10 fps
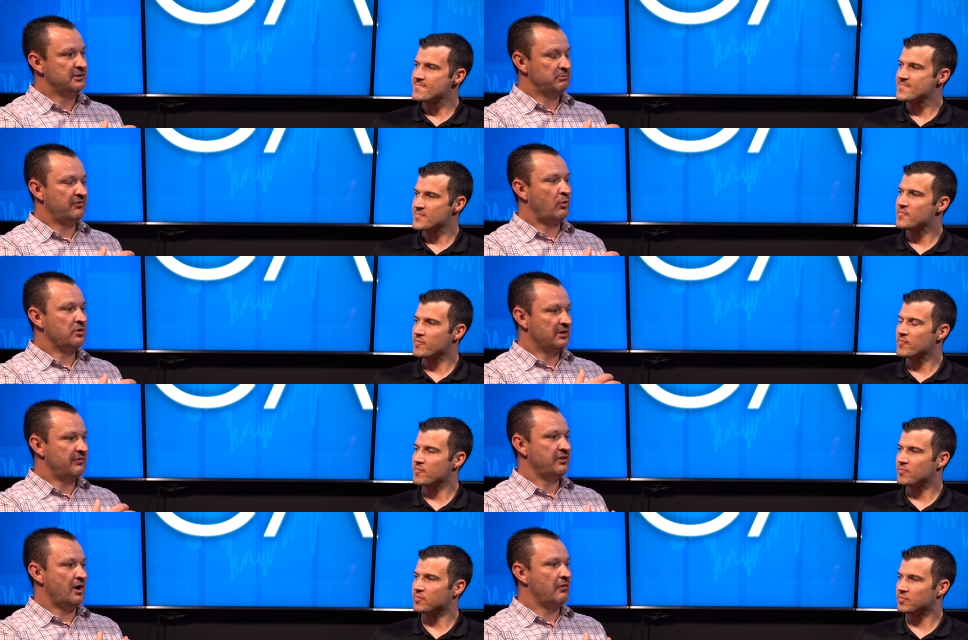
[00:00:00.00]
Speaker 1: before you
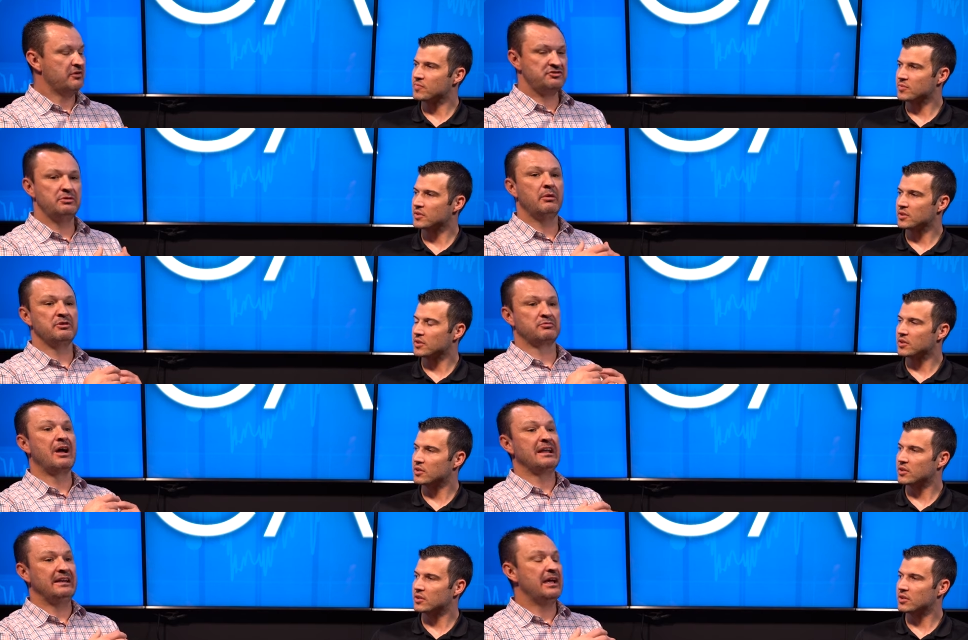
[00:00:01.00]
left the office, you'd always
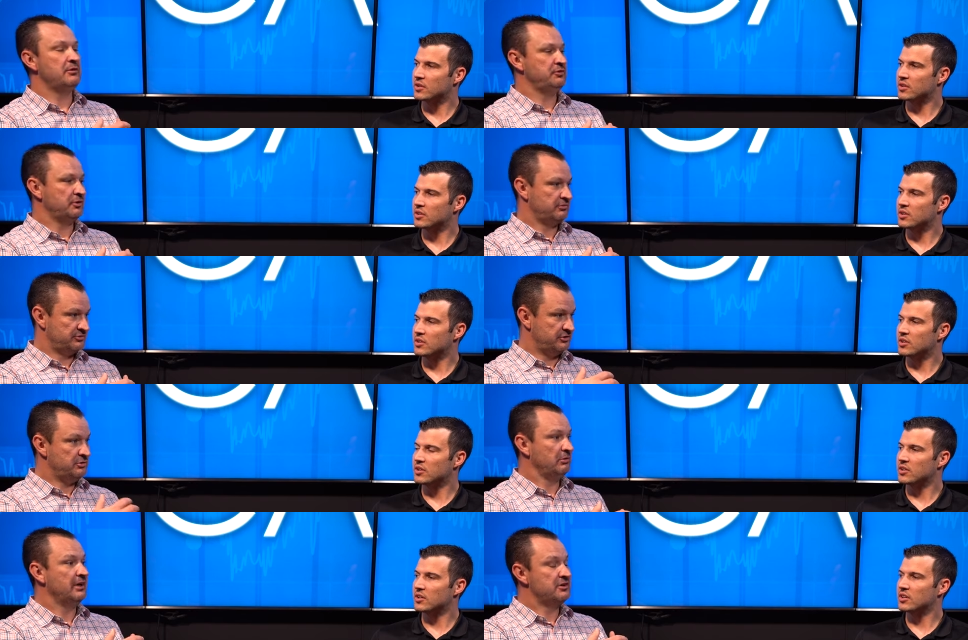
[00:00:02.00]
write down your
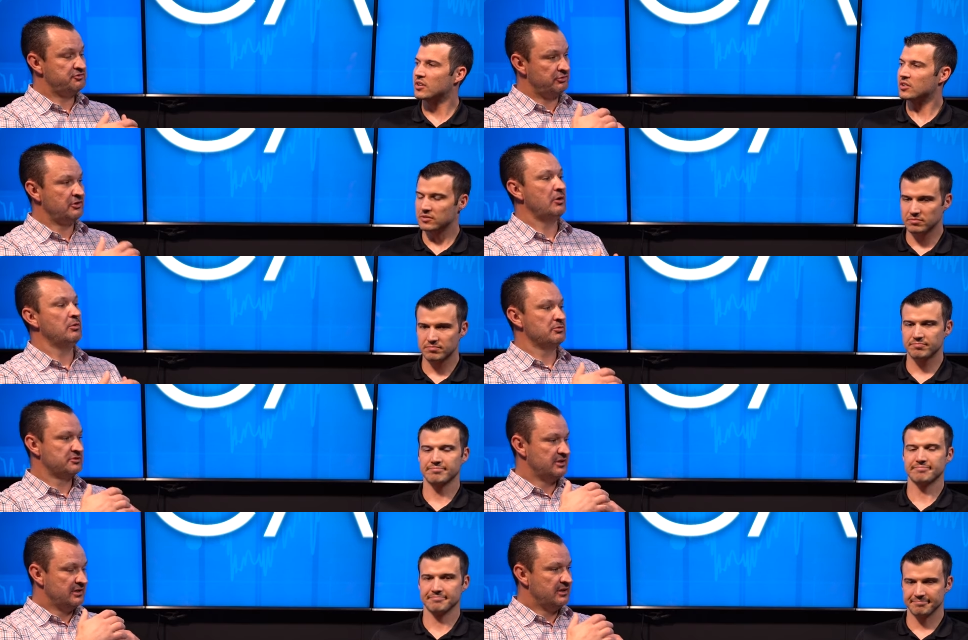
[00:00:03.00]
to-do list, your goals,
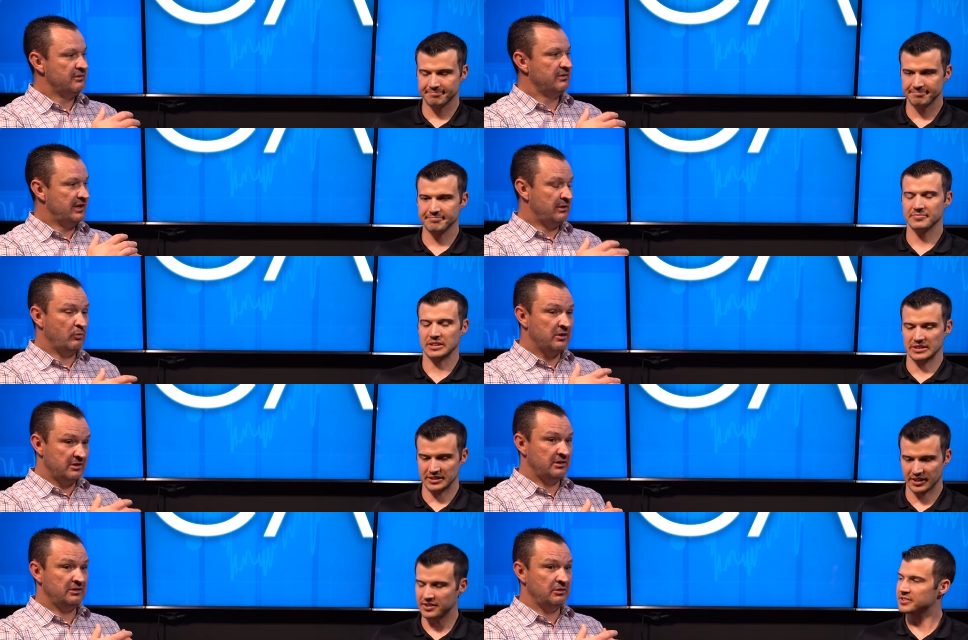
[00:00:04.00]
and what
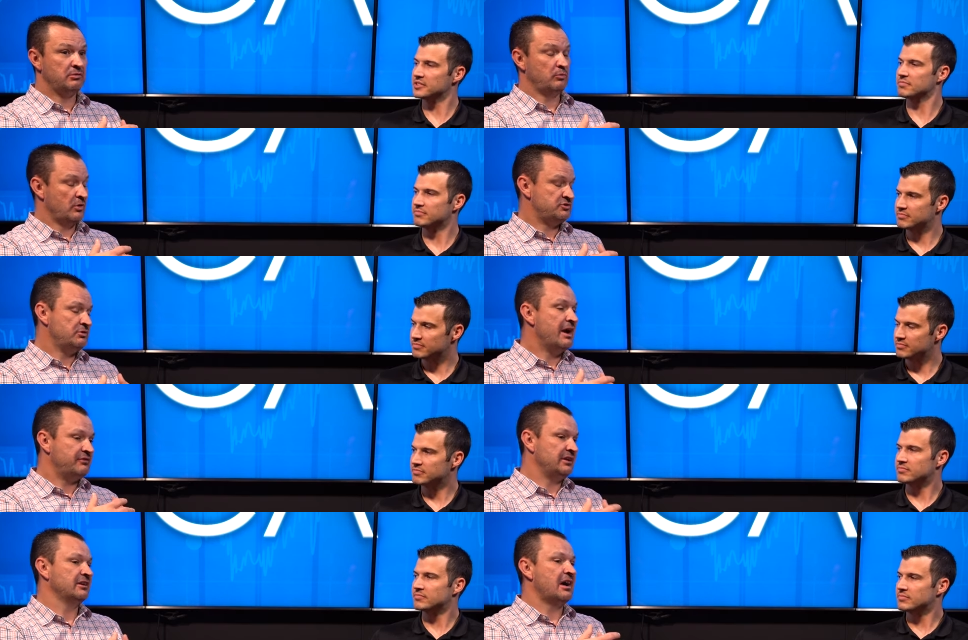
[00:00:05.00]
you know what you have
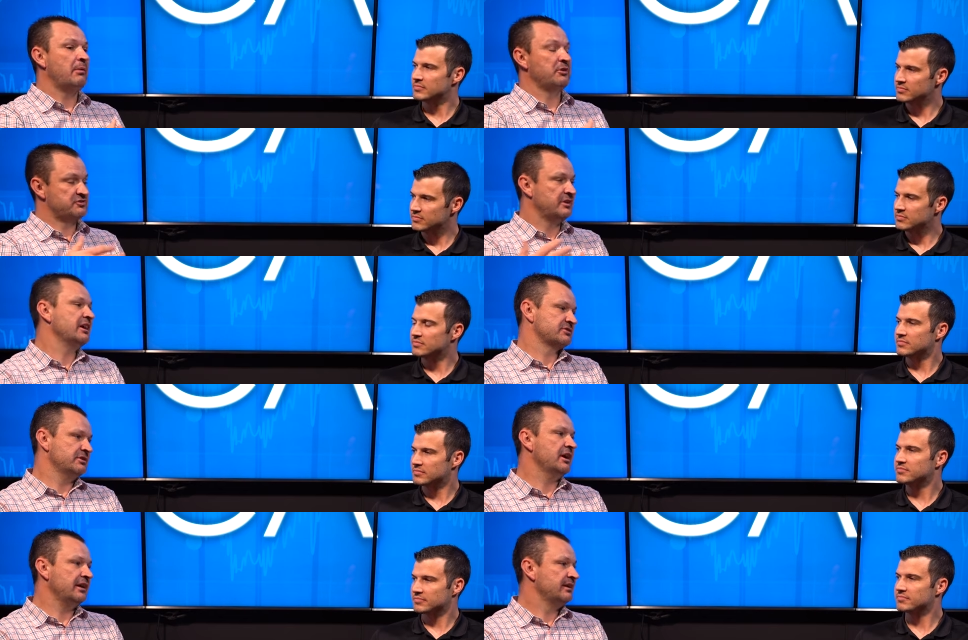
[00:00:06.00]
to get accomplished the next
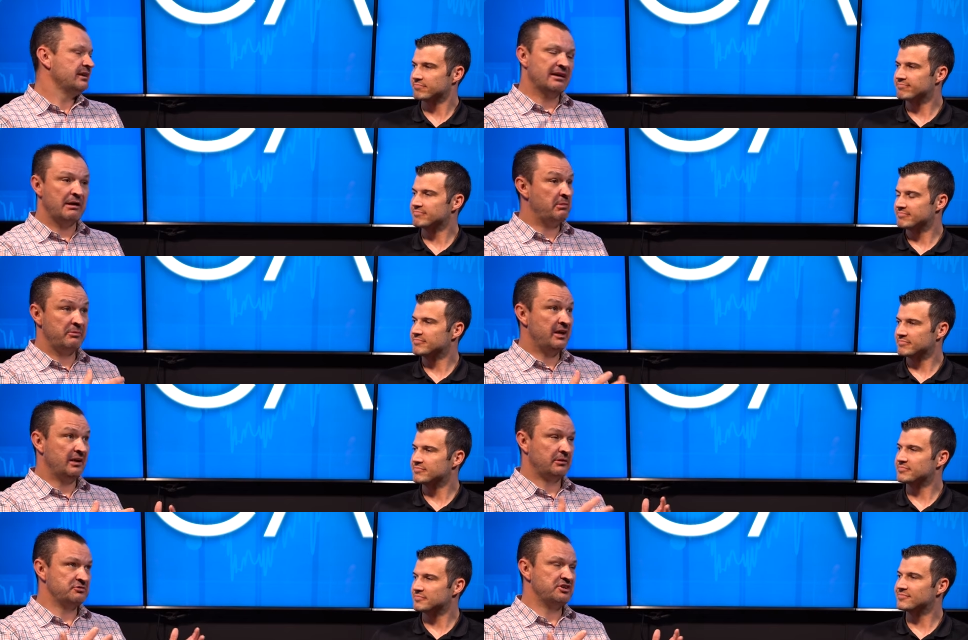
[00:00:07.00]
day. I remember that
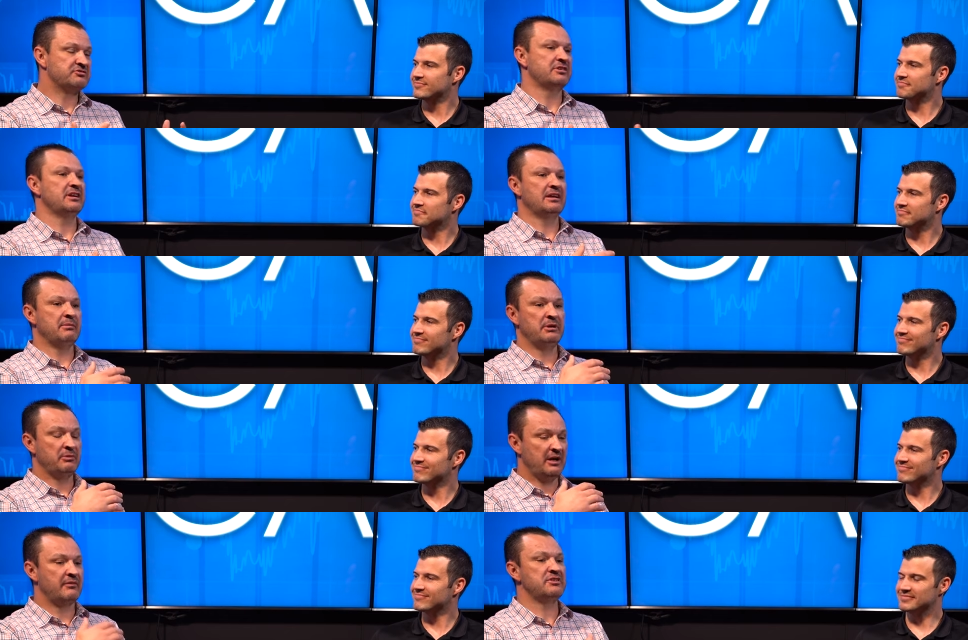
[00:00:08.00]
like it was yesterday. I
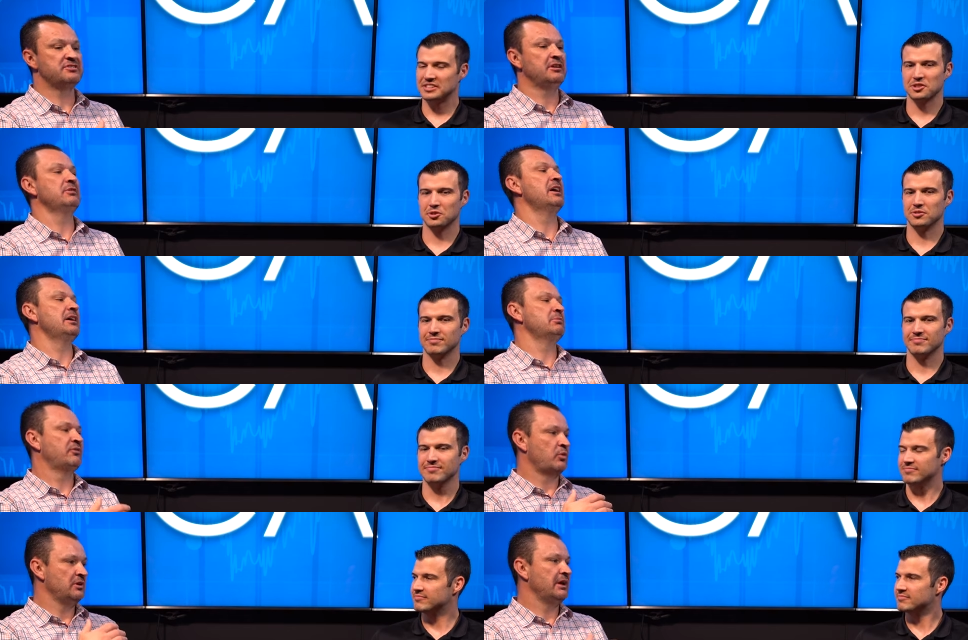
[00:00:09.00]
remember every single day
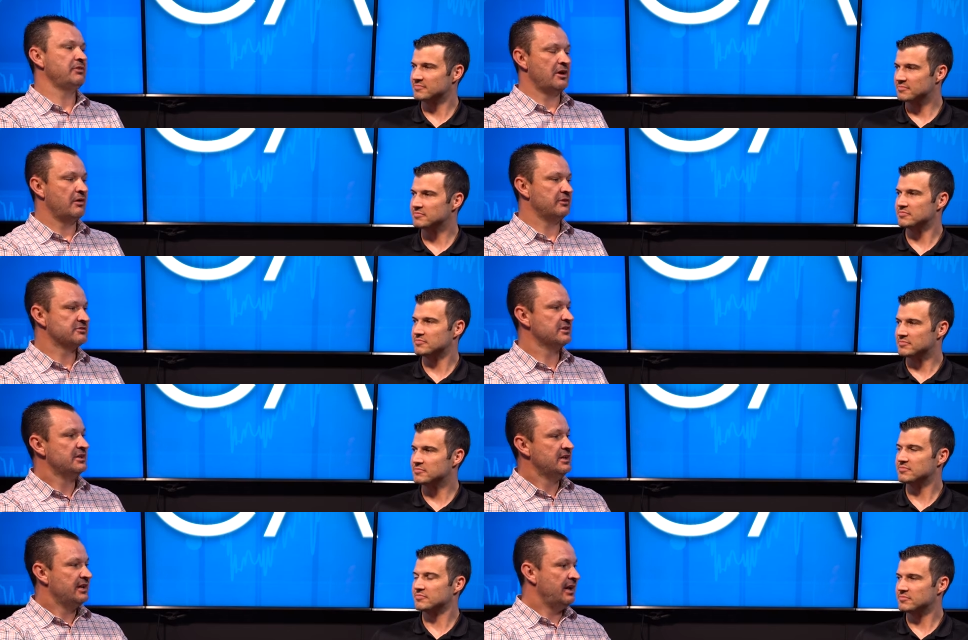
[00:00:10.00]
before you left the office,
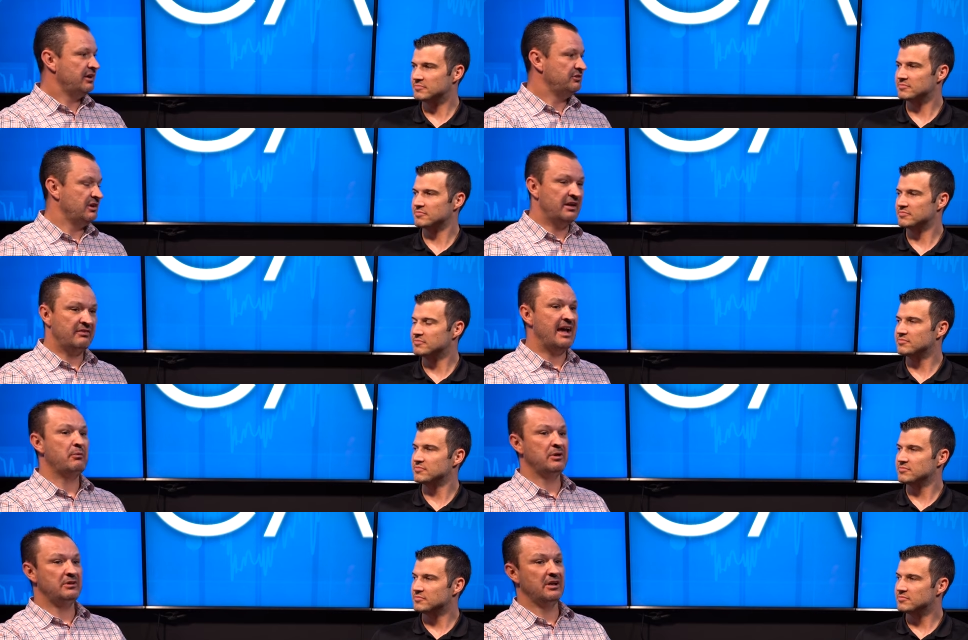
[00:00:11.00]
and and that
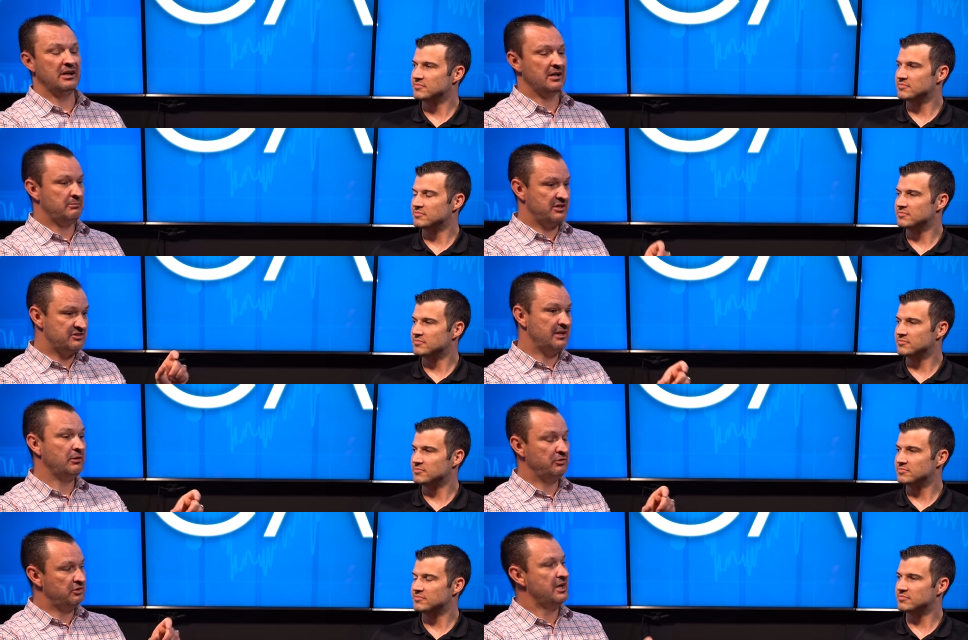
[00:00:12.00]
would uh, be sitting
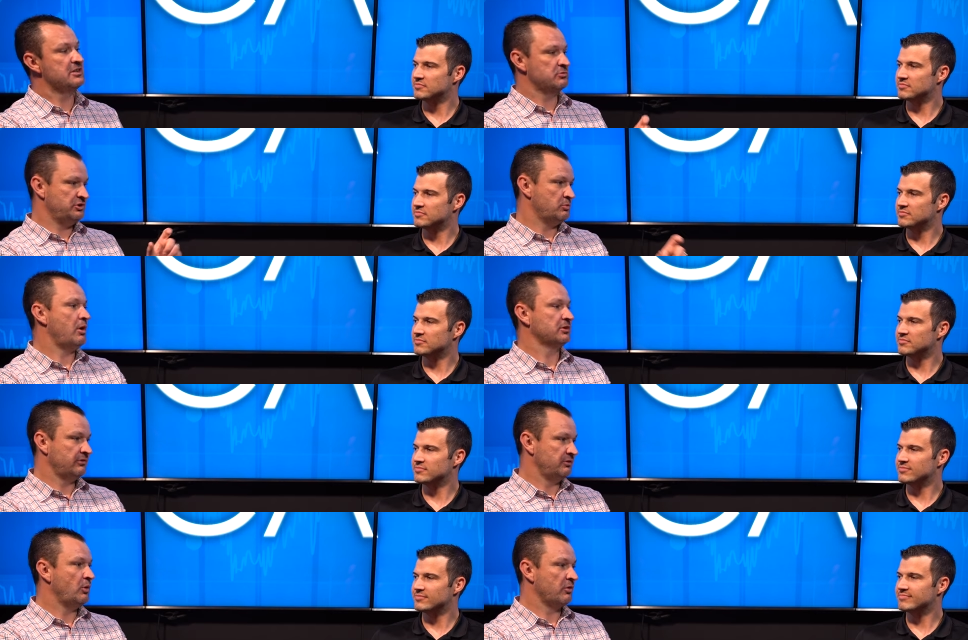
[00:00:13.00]
on your desk when you walked
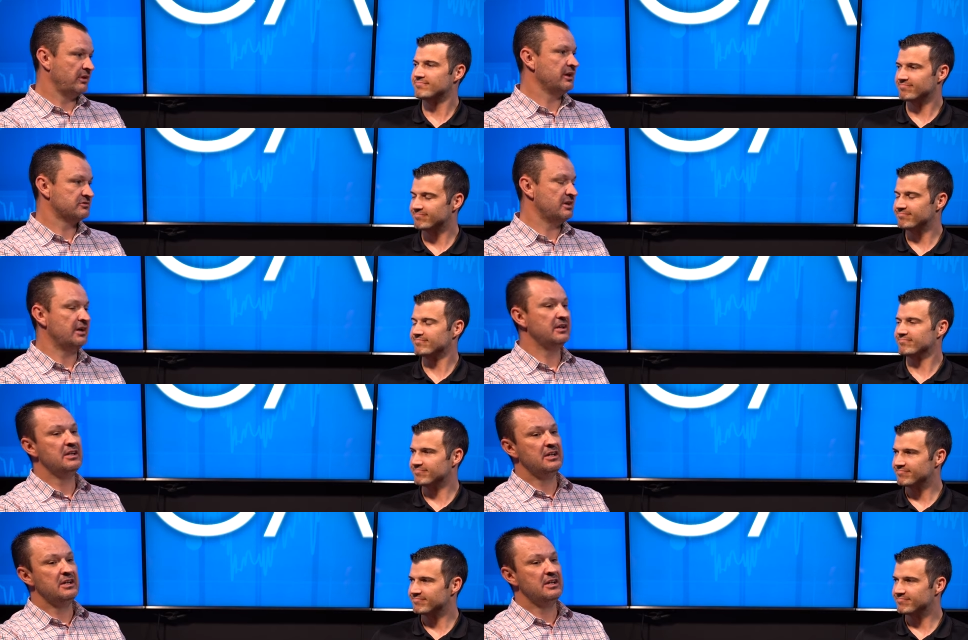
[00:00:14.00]
in the door the next day.